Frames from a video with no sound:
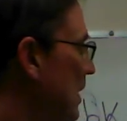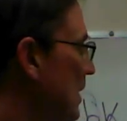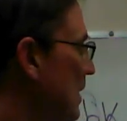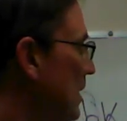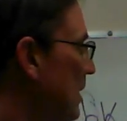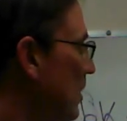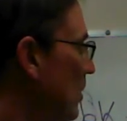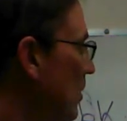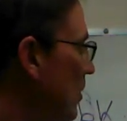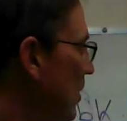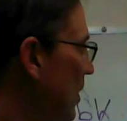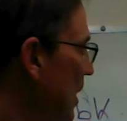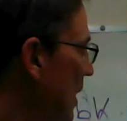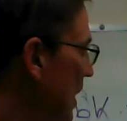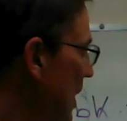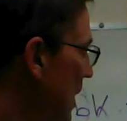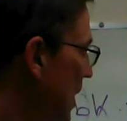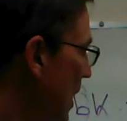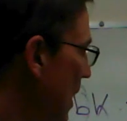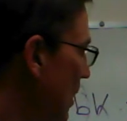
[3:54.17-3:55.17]

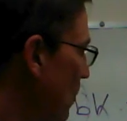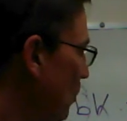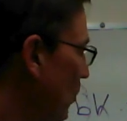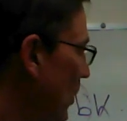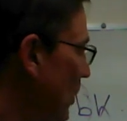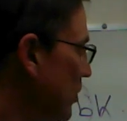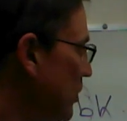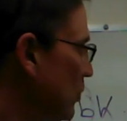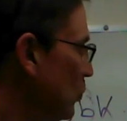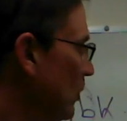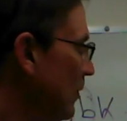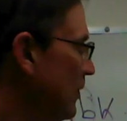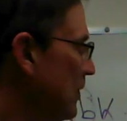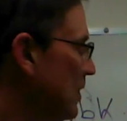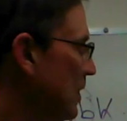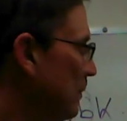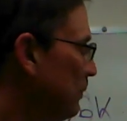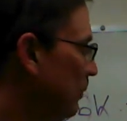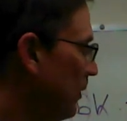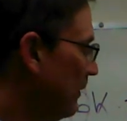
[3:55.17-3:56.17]
Then, once we've
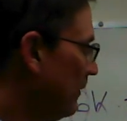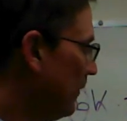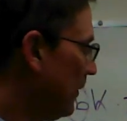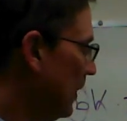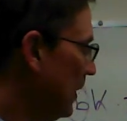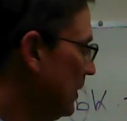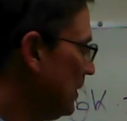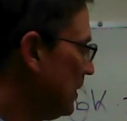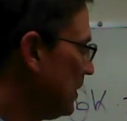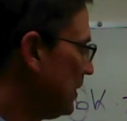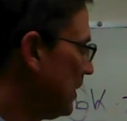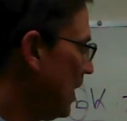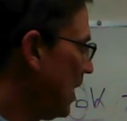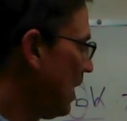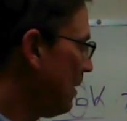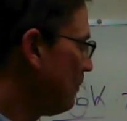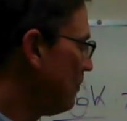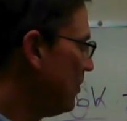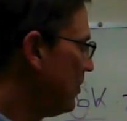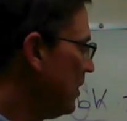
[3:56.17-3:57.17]
simplified the top,
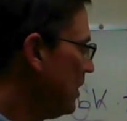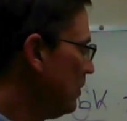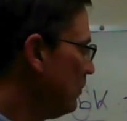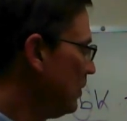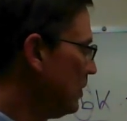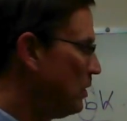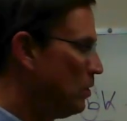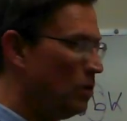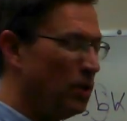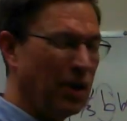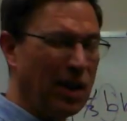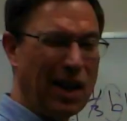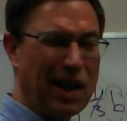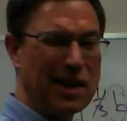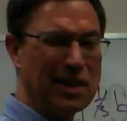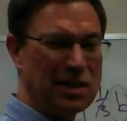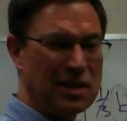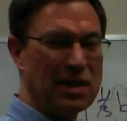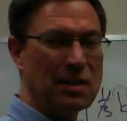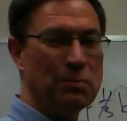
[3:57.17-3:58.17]
then we do the last step,
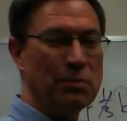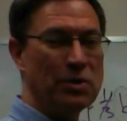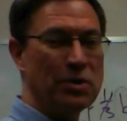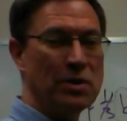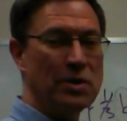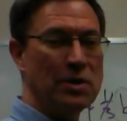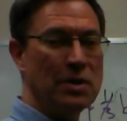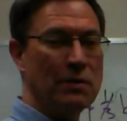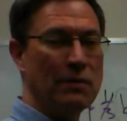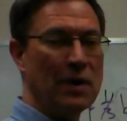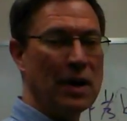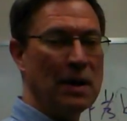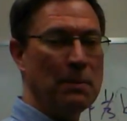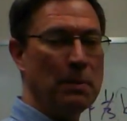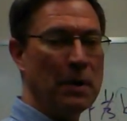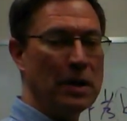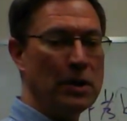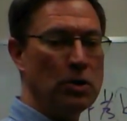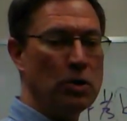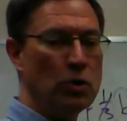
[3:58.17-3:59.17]
which is divide by
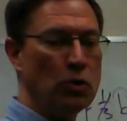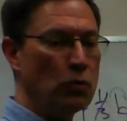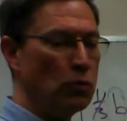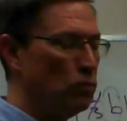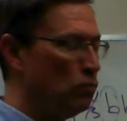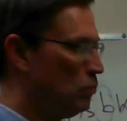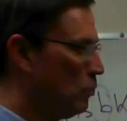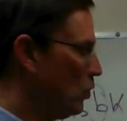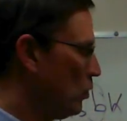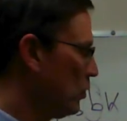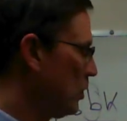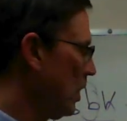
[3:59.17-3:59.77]
2. Okay?